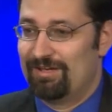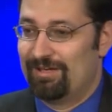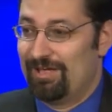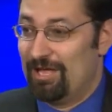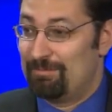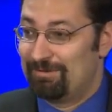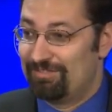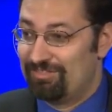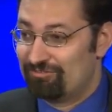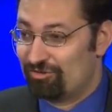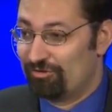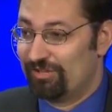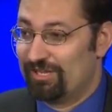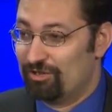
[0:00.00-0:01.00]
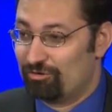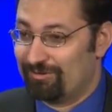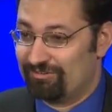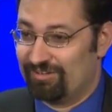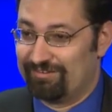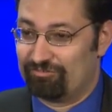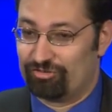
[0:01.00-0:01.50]
How many things go in the equal right to
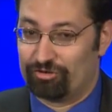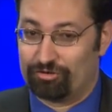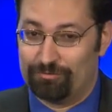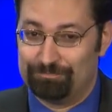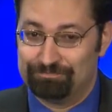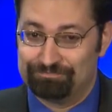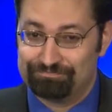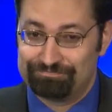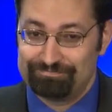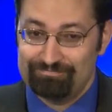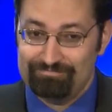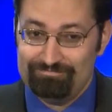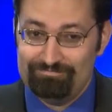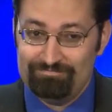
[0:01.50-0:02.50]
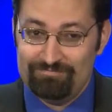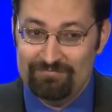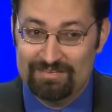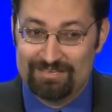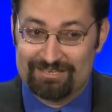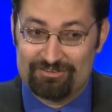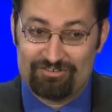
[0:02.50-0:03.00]
life circle?
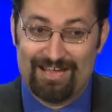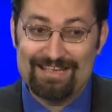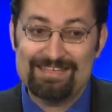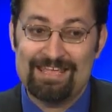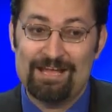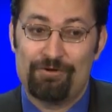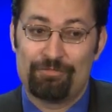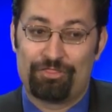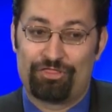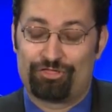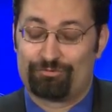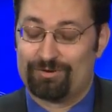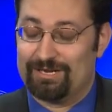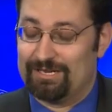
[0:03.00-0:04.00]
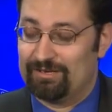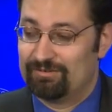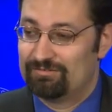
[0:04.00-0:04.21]
Because I count 3,